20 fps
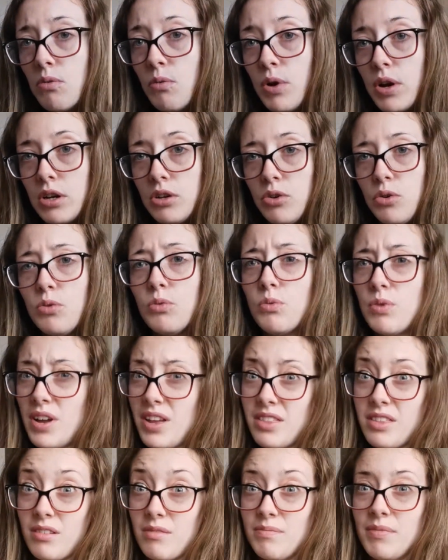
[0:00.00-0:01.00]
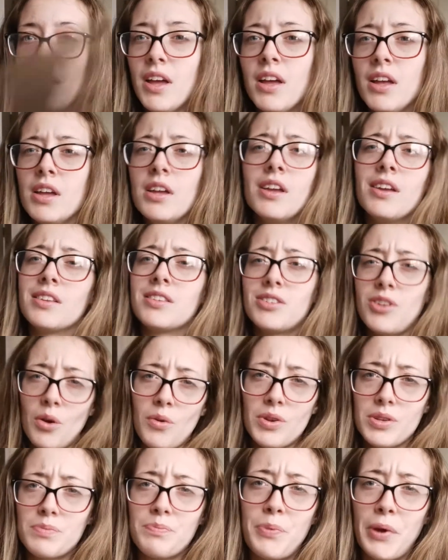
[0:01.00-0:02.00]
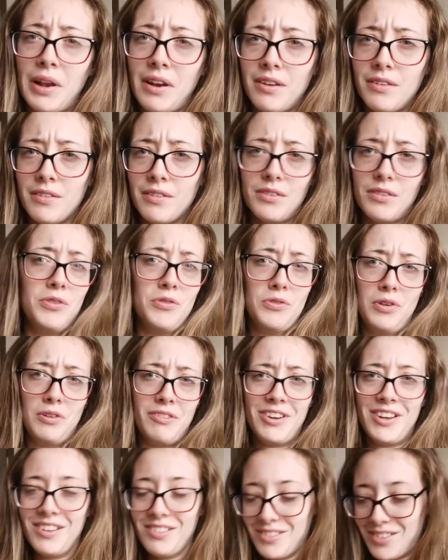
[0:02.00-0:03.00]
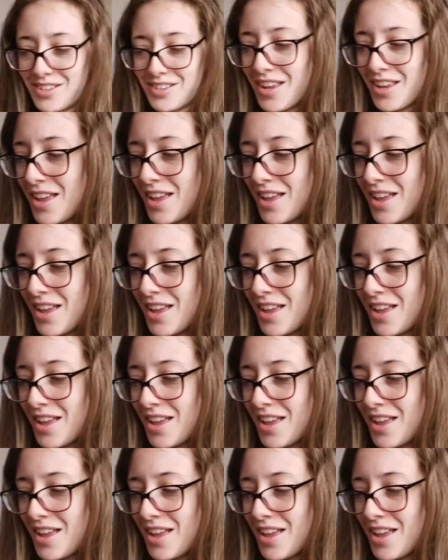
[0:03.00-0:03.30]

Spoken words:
when you wear them. So it's brilliant all around.